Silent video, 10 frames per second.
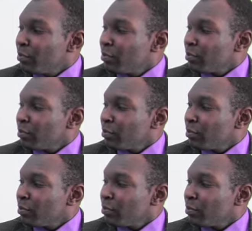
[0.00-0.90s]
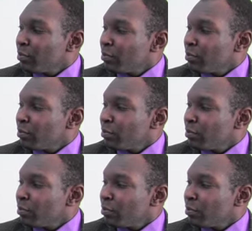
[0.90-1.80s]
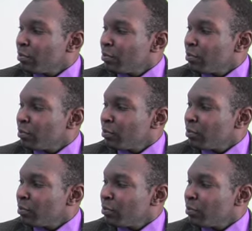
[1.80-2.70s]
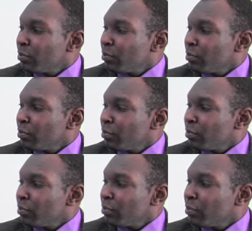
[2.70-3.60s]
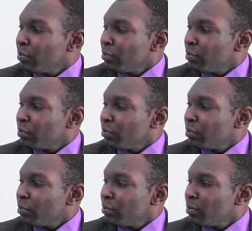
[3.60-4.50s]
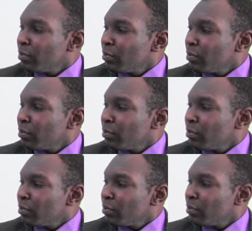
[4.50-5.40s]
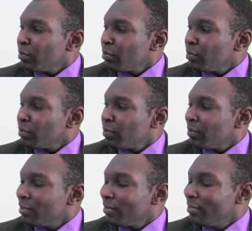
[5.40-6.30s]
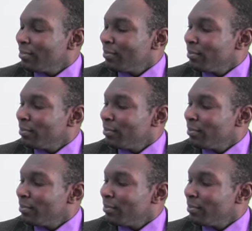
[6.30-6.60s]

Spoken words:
[no speech]